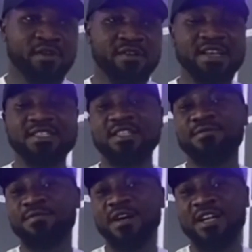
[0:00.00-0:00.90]
Right?
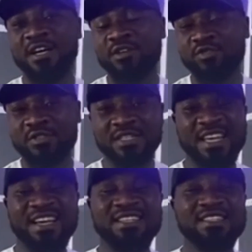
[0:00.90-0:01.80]
If you are an adult,
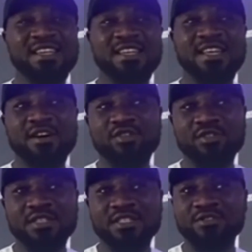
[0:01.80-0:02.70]
like I said, in
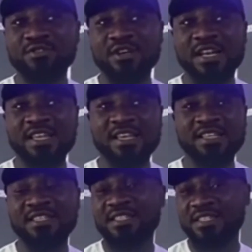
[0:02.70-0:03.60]
adults usually
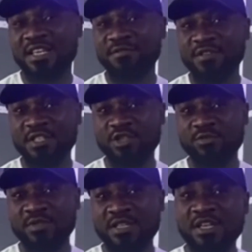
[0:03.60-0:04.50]
it is
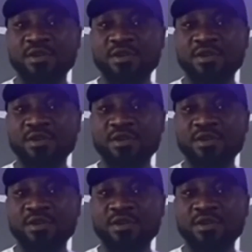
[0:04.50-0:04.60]
self-induced.